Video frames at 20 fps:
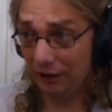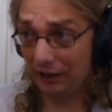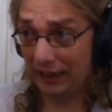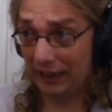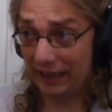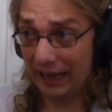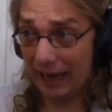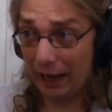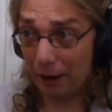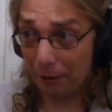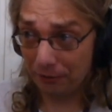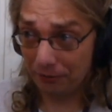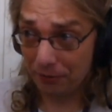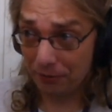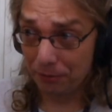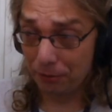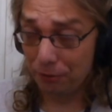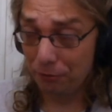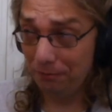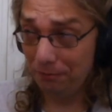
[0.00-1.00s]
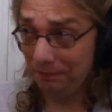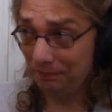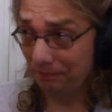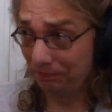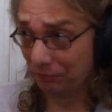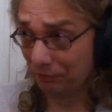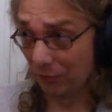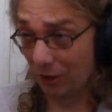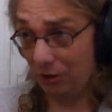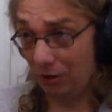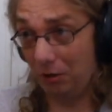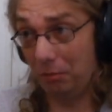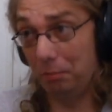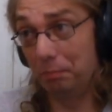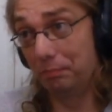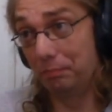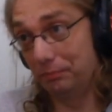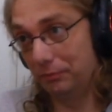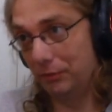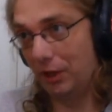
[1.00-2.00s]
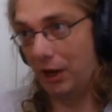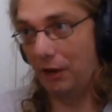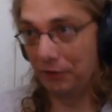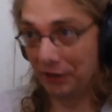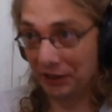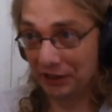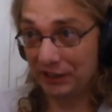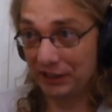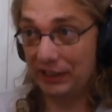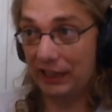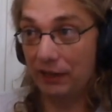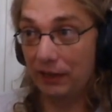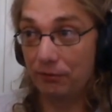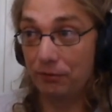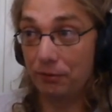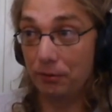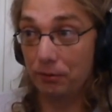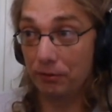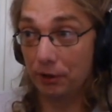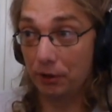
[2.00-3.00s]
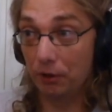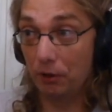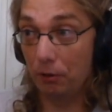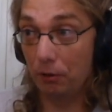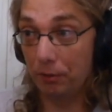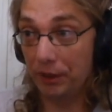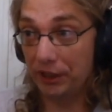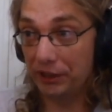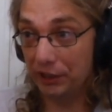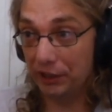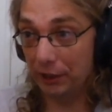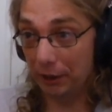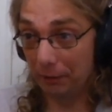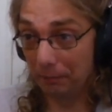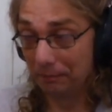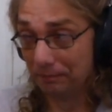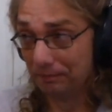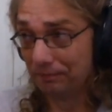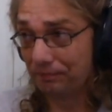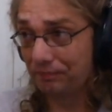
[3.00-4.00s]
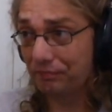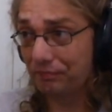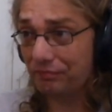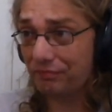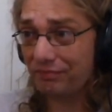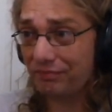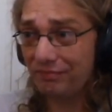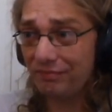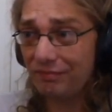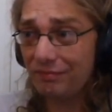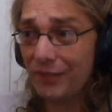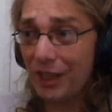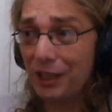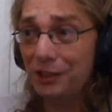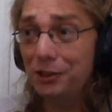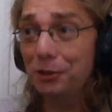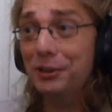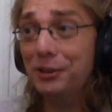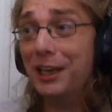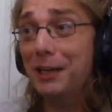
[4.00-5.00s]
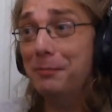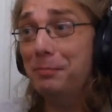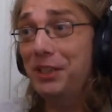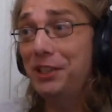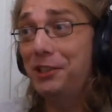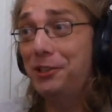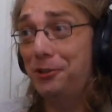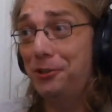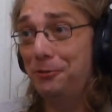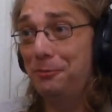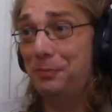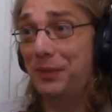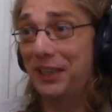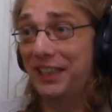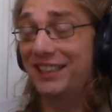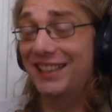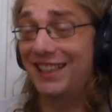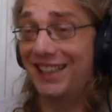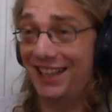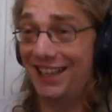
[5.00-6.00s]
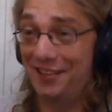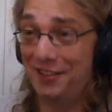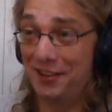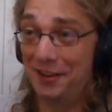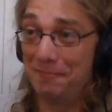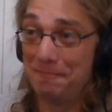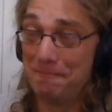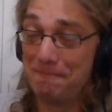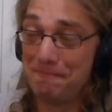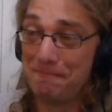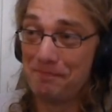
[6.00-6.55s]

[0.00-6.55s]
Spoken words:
get out of the room, or obviously get through the door originally. So it can't be too big either.